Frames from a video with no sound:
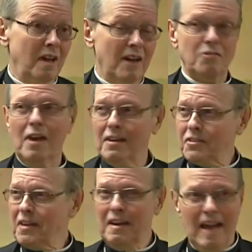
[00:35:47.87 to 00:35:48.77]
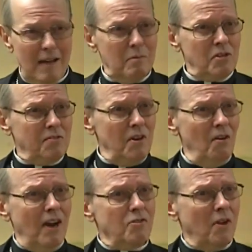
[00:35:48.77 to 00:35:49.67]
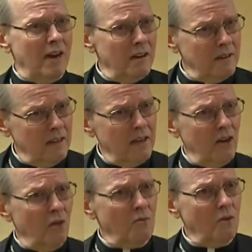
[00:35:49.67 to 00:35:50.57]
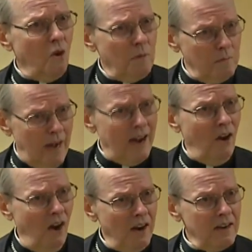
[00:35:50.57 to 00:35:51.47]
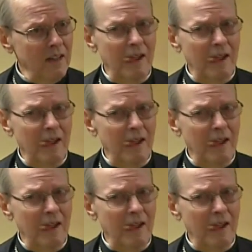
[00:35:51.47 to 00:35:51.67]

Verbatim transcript: I try to set an atmosphere. I try to, you know, open my heart,